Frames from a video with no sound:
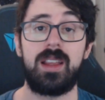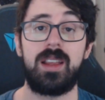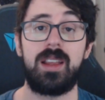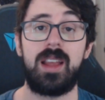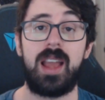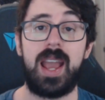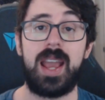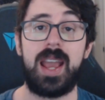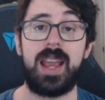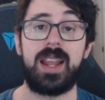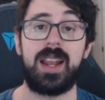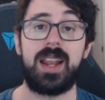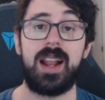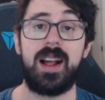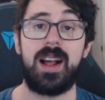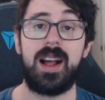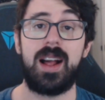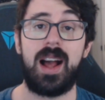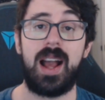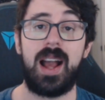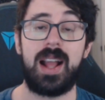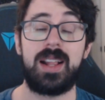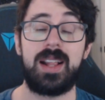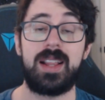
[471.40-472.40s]
and
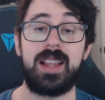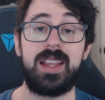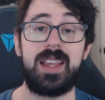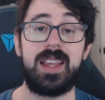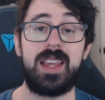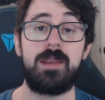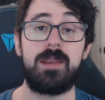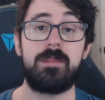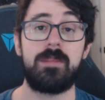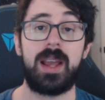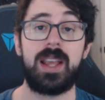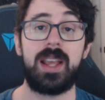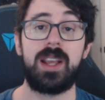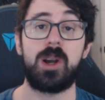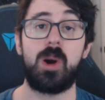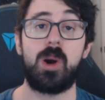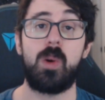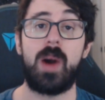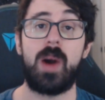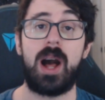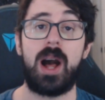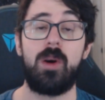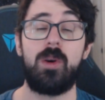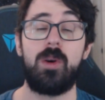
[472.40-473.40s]
I think he might go
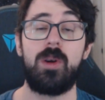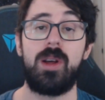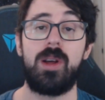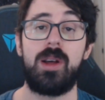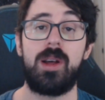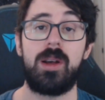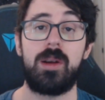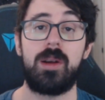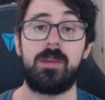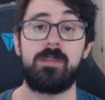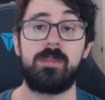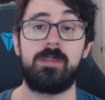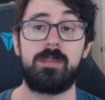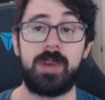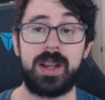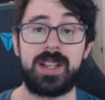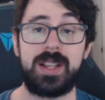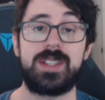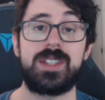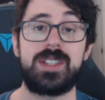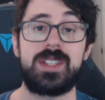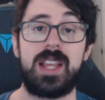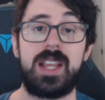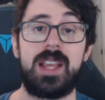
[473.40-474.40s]
out by
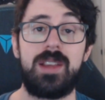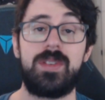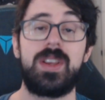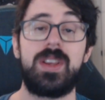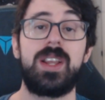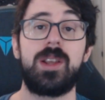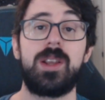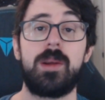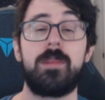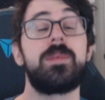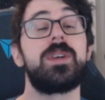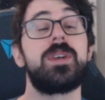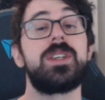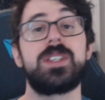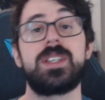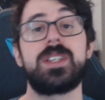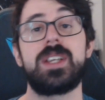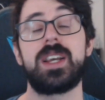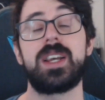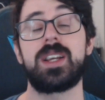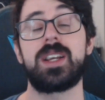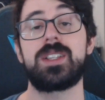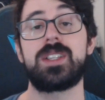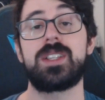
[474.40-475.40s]
saving number
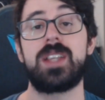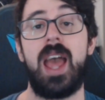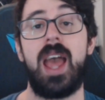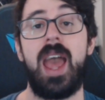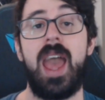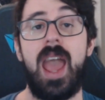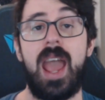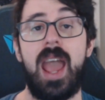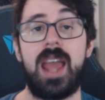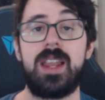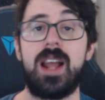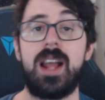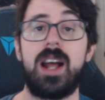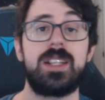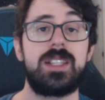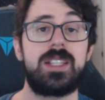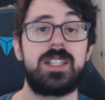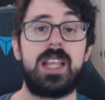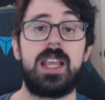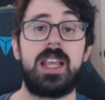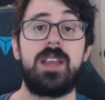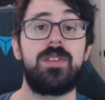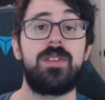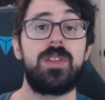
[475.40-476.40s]
6, and not
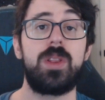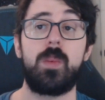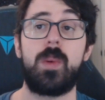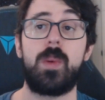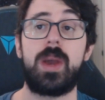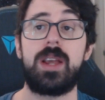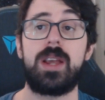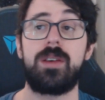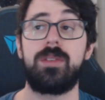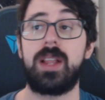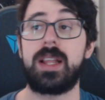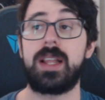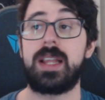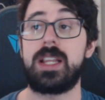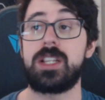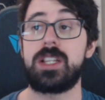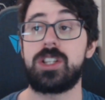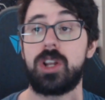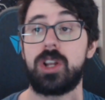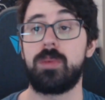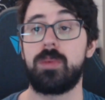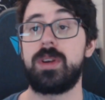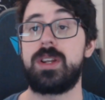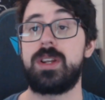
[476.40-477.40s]
save in the way of like he's
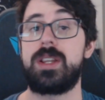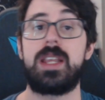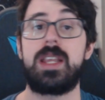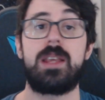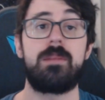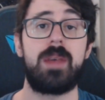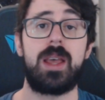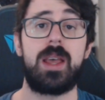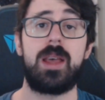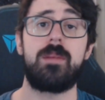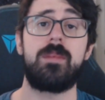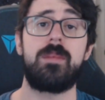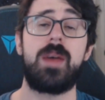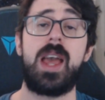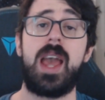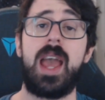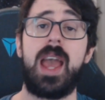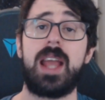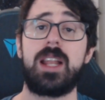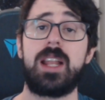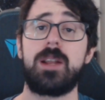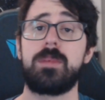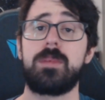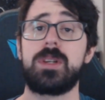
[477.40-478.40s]
gonna redeem him
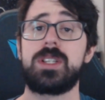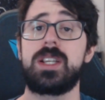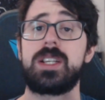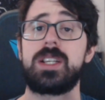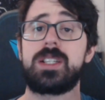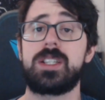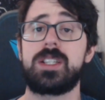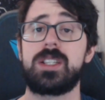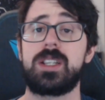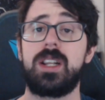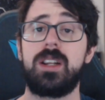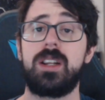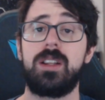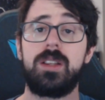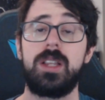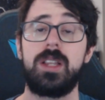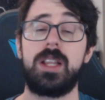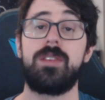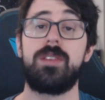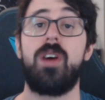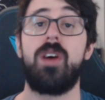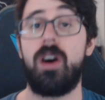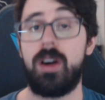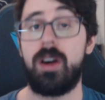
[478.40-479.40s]
and number 6 is gonna
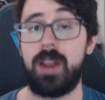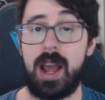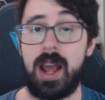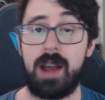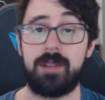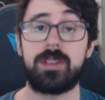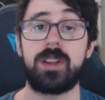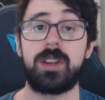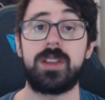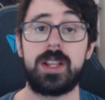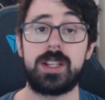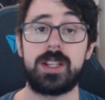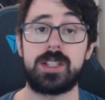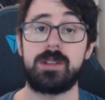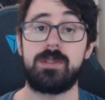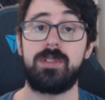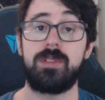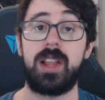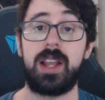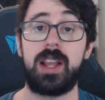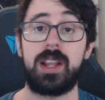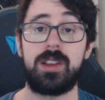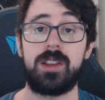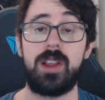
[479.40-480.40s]
live on after this. Of
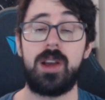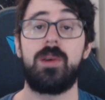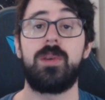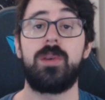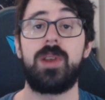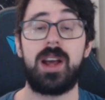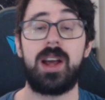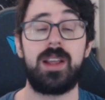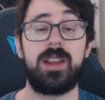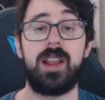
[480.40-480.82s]
like, no, not